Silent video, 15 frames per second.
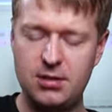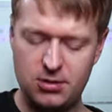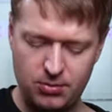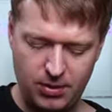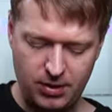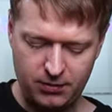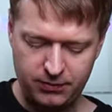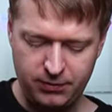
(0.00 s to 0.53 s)
on the
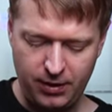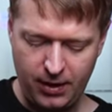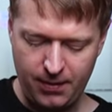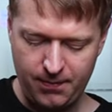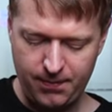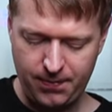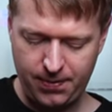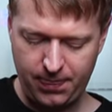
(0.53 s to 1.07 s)
twelfth
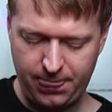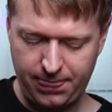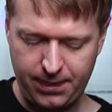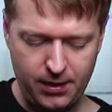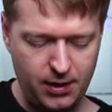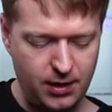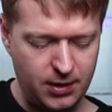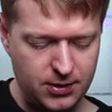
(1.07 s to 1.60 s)
fret.
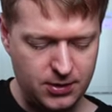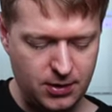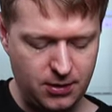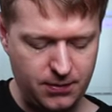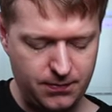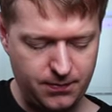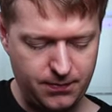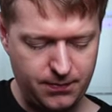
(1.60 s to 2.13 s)
So